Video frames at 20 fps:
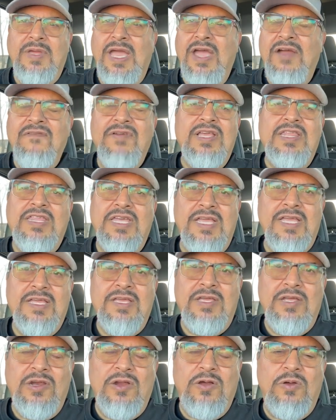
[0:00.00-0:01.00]

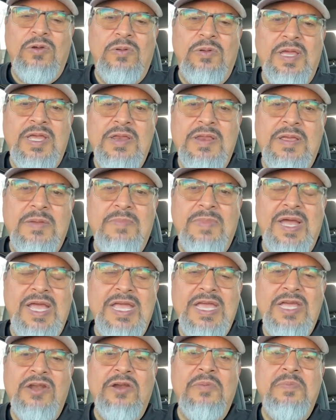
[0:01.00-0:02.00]
everything, you know, in
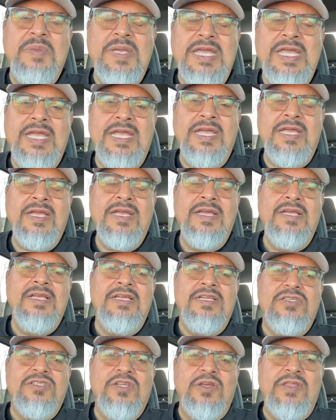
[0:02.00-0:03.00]
my inner being,
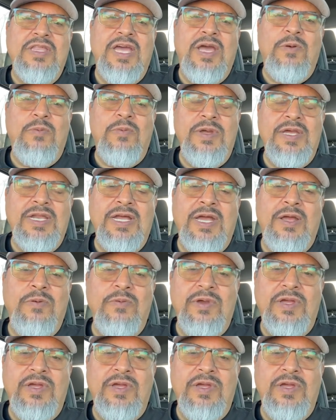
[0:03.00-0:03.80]
so that when I